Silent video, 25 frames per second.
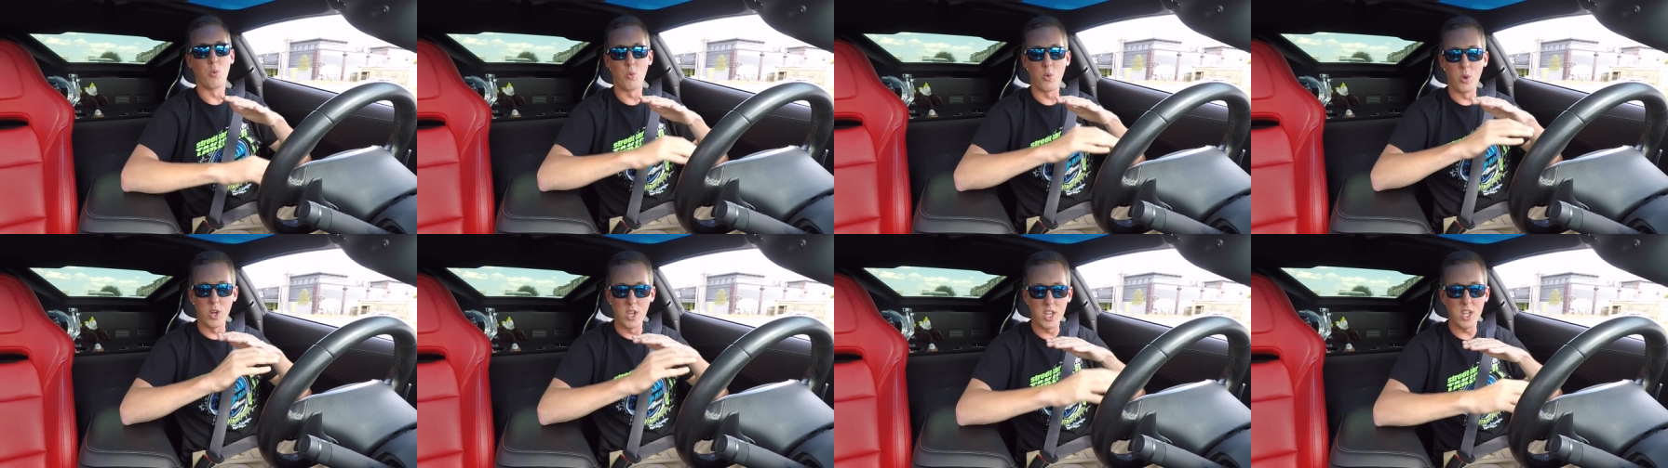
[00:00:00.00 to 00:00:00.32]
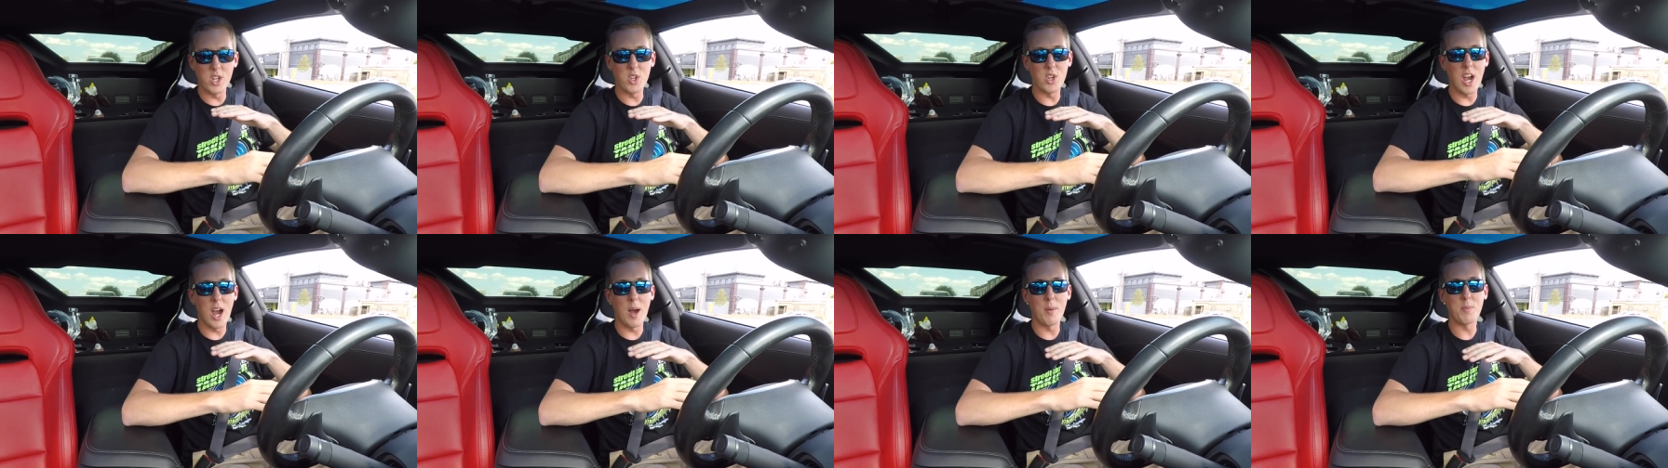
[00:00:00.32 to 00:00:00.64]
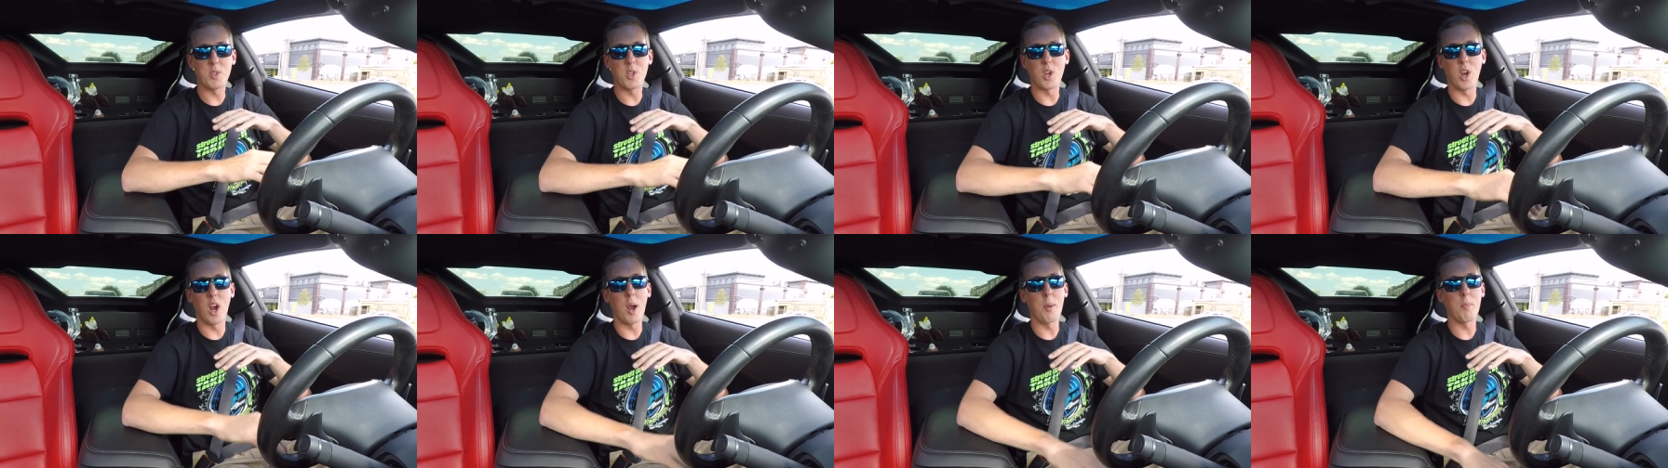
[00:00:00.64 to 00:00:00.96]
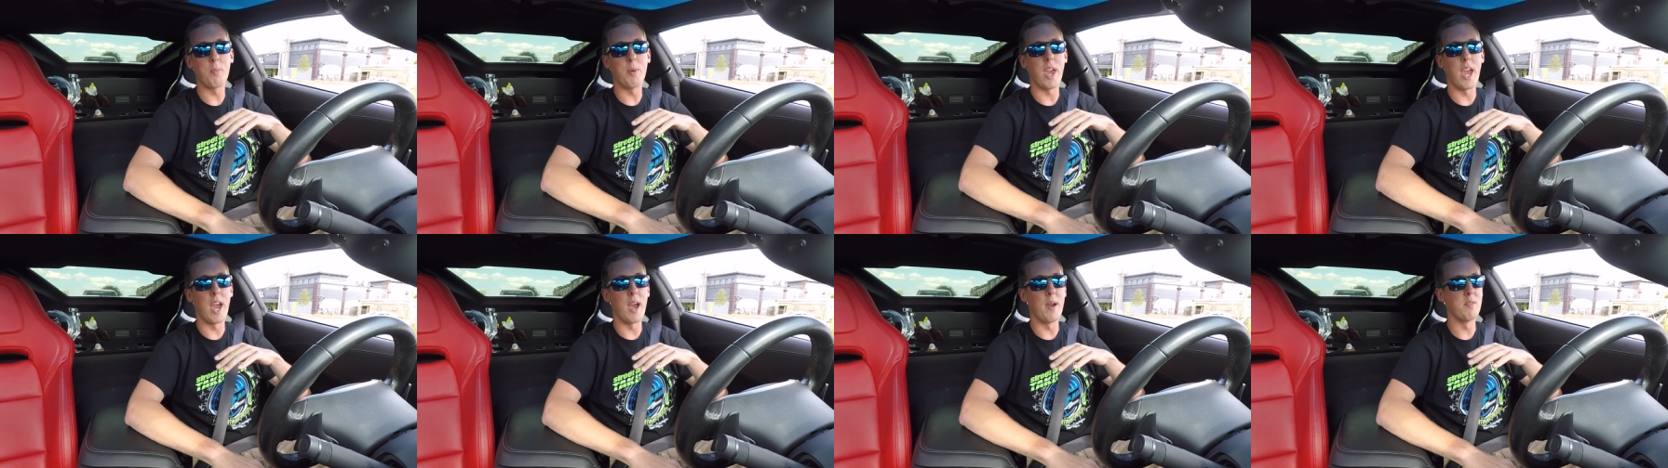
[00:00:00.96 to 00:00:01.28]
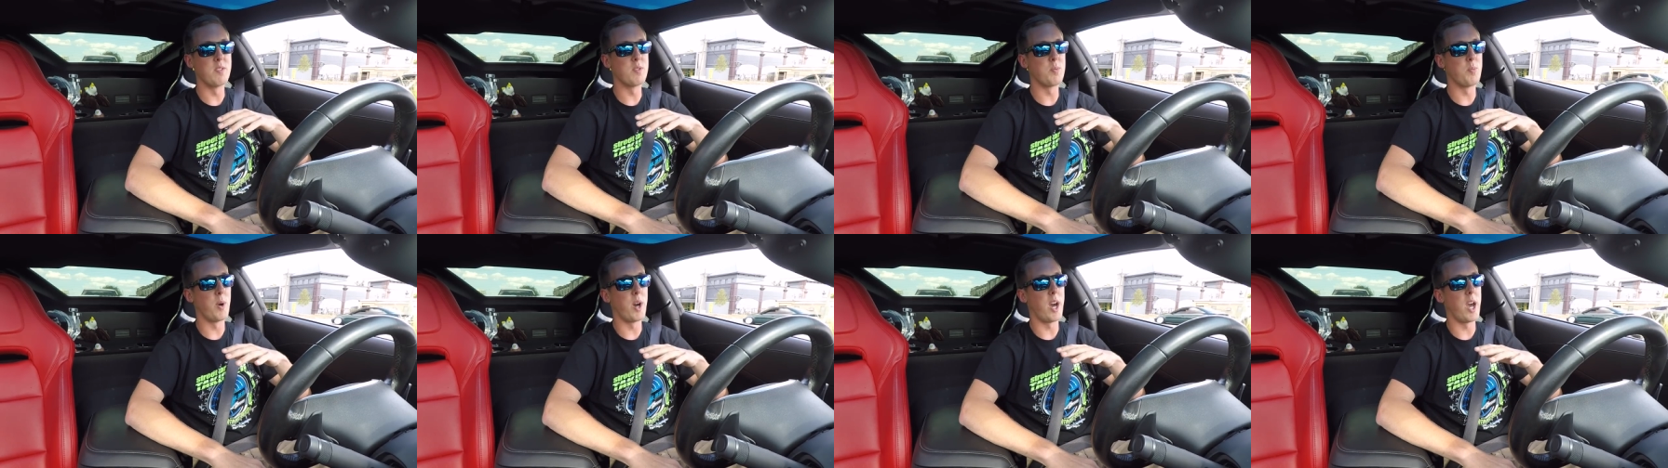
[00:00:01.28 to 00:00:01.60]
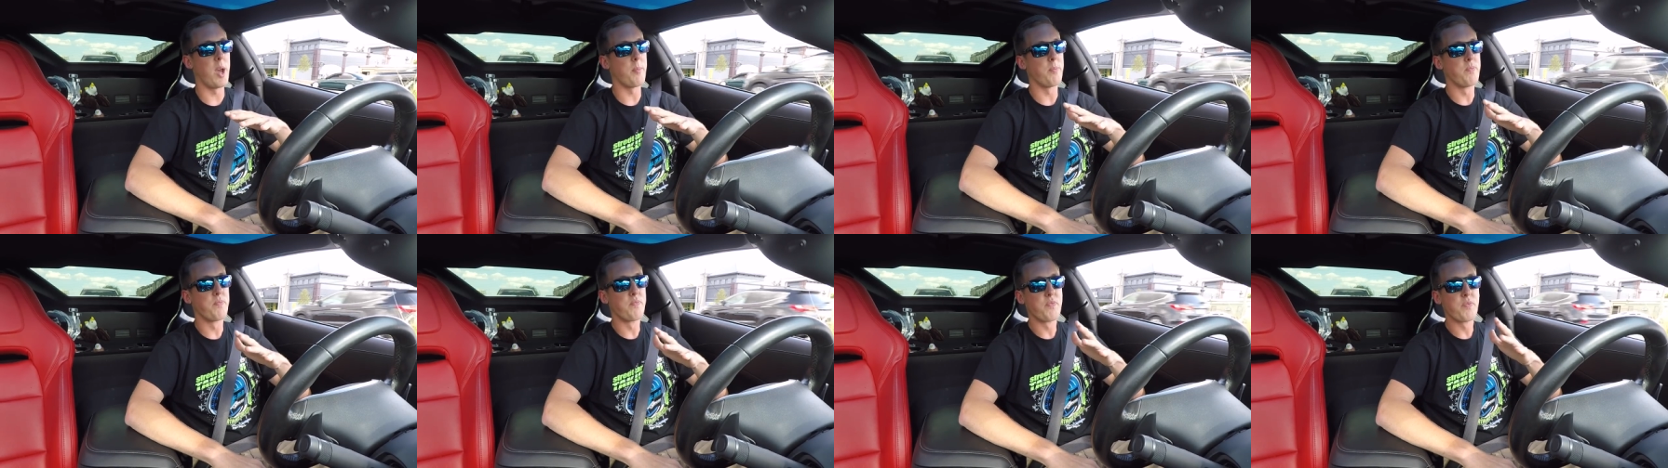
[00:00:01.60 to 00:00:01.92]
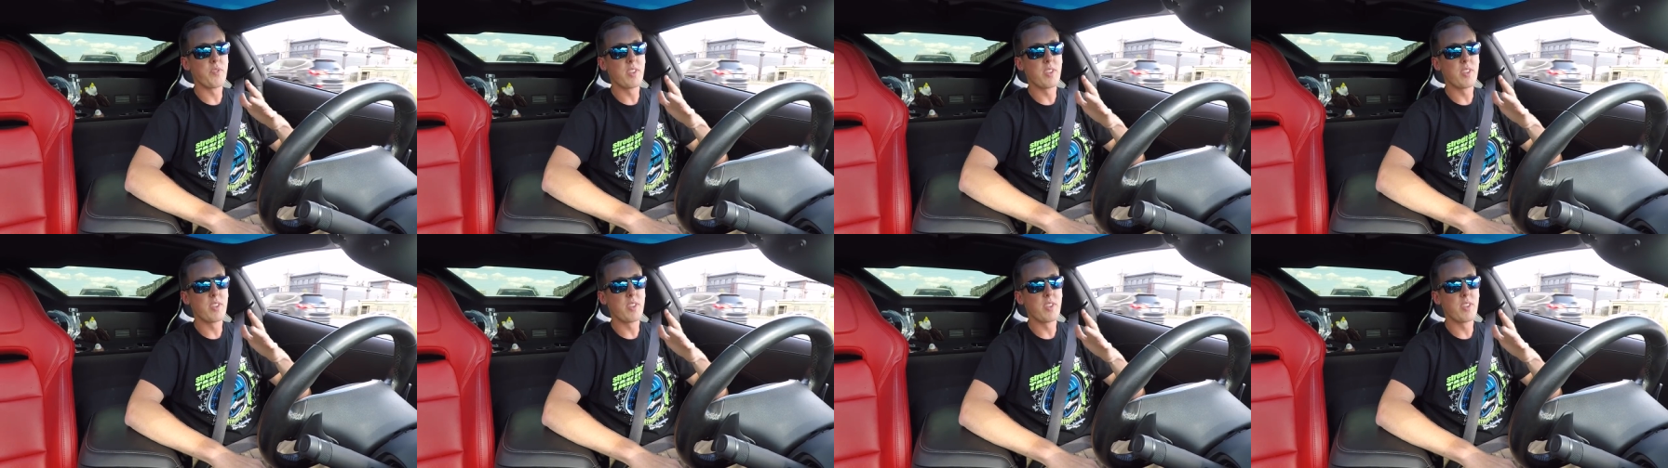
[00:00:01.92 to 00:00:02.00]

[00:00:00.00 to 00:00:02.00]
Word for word: really drops your RPMs, but